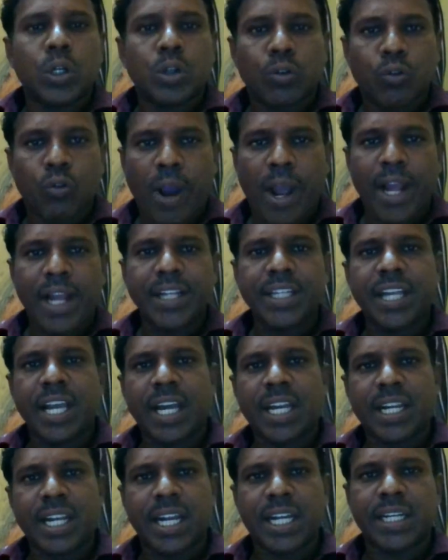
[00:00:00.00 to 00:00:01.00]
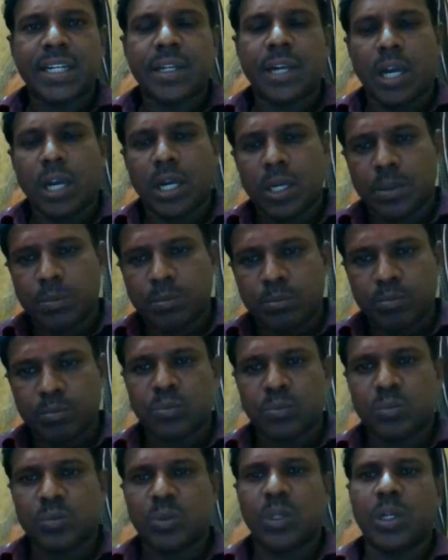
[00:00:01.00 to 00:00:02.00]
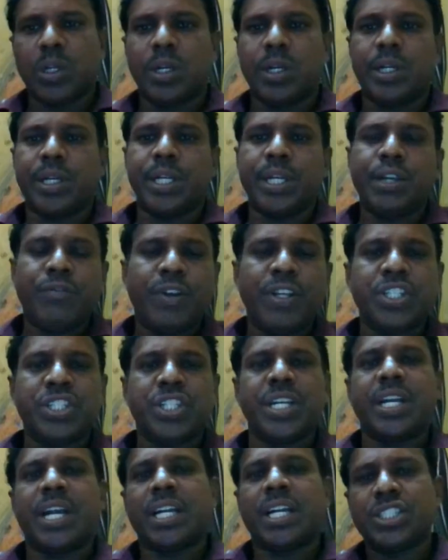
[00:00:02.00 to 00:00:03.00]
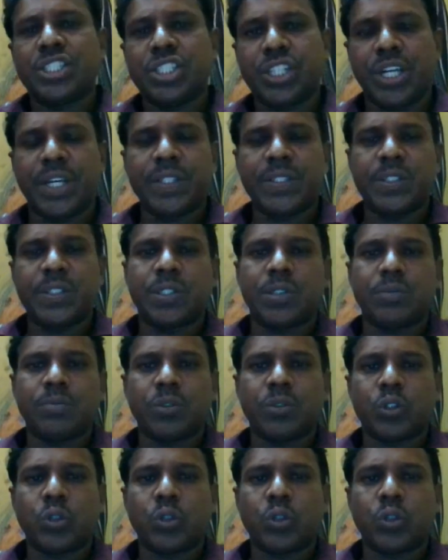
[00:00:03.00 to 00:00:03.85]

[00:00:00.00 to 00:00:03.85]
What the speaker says: Why they are investing on shares?